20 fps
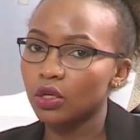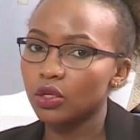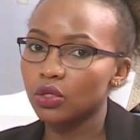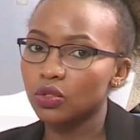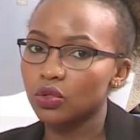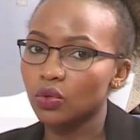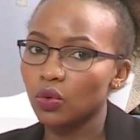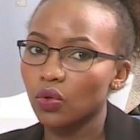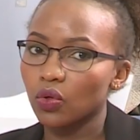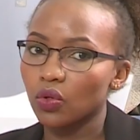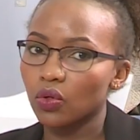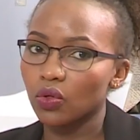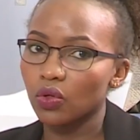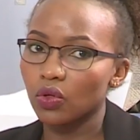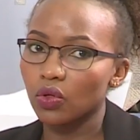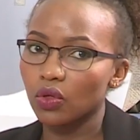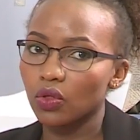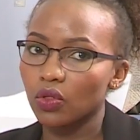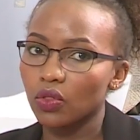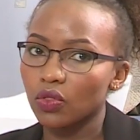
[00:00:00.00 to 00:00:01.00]
So
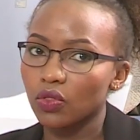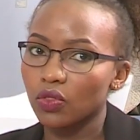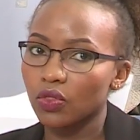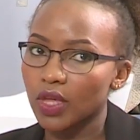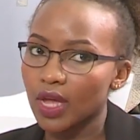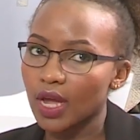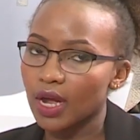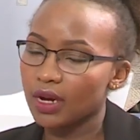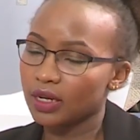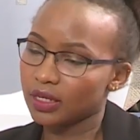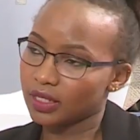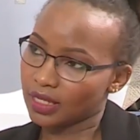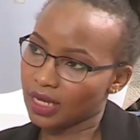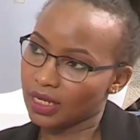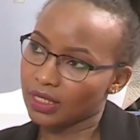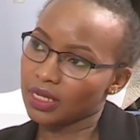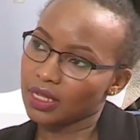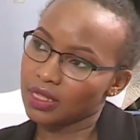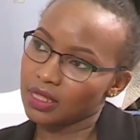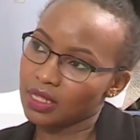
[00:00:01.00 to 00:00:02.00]
there are
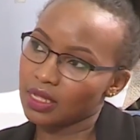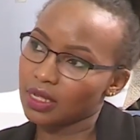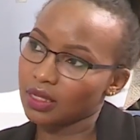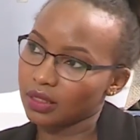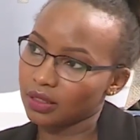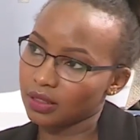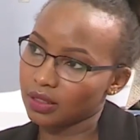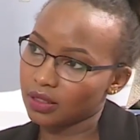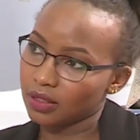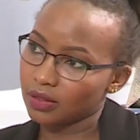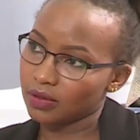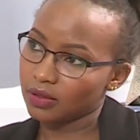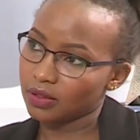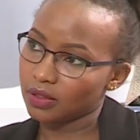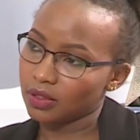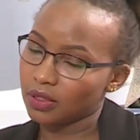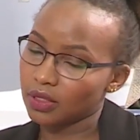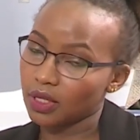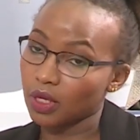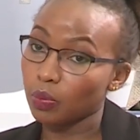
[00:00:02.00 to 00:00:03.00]
certain things
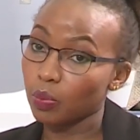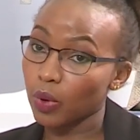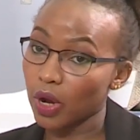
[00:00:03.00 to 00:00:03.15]
that